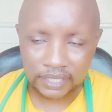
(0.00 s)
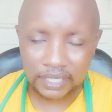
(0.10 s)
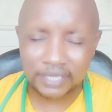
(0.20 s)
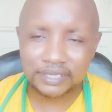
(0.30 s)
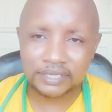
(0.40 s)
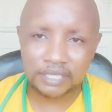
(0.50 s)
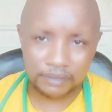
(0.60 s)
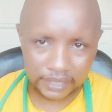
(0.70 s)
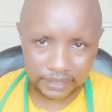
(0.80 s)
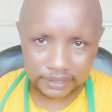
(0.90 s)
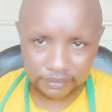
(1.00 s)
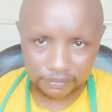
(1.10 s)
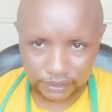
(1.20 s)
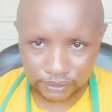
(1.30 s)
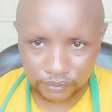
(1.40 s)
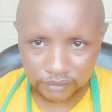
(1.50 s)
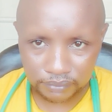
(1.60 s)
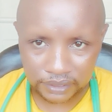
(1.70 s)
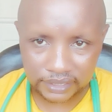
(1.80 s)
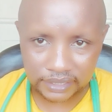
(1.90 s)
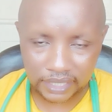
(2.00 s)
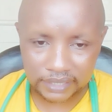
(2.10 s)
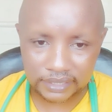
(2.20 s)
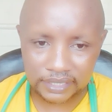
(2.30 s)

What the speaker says: and in our next video we'll be discussing